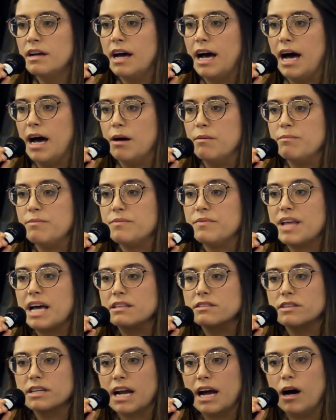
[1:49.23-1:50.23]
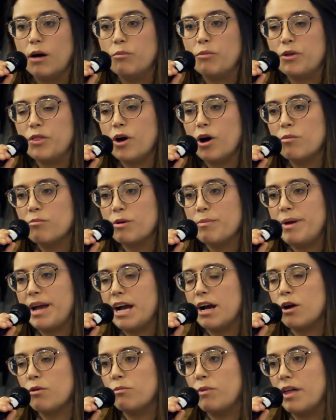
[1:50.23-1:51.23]
That's going to help with home
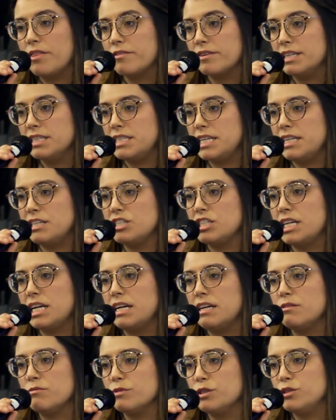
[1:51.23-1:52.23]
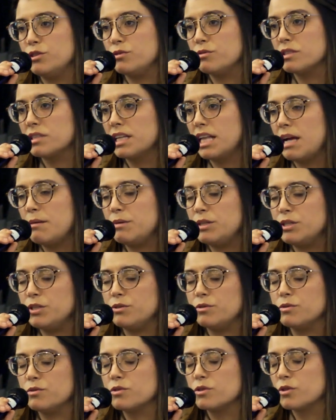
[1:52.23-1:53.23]
repair, weatherization, reduce climate
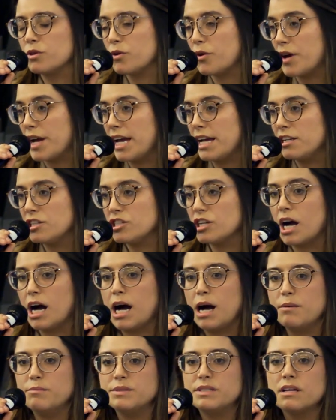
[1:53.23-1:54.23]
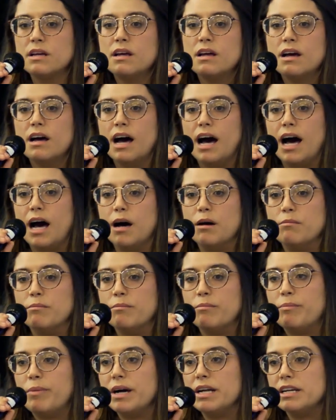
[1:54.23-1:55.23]
use, create jobs,
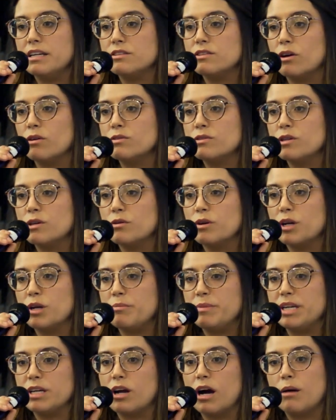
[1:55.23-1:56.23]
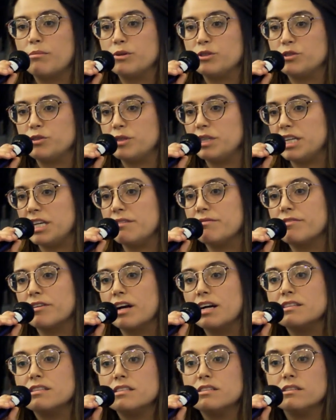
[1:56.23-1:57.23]
but it's also going to be an opportunity
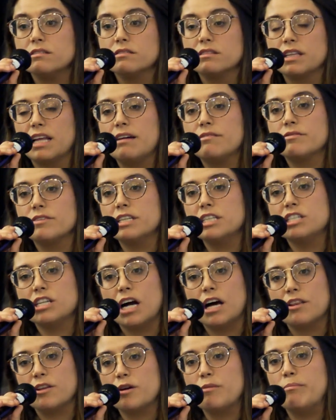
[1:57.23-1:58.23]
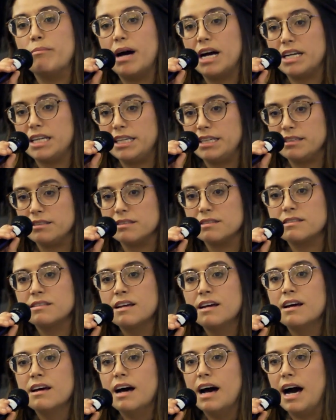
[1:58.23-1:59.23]
for us to leverage other monies
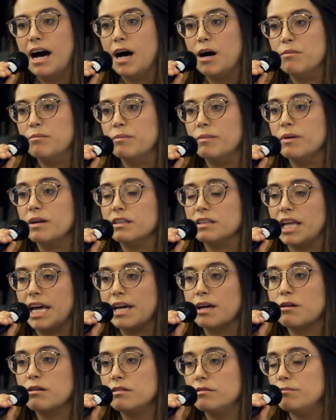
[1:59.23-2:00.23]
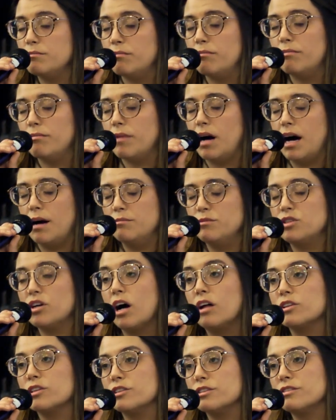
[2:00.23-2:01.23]
like
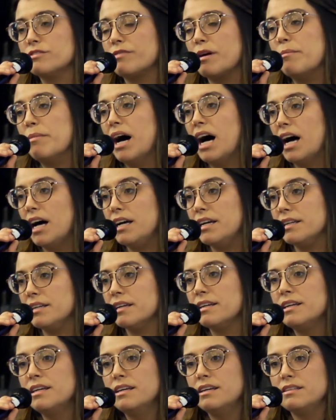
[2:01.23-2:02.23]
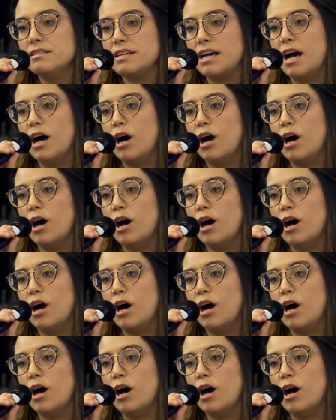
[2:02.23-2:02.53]
dollars from HUD to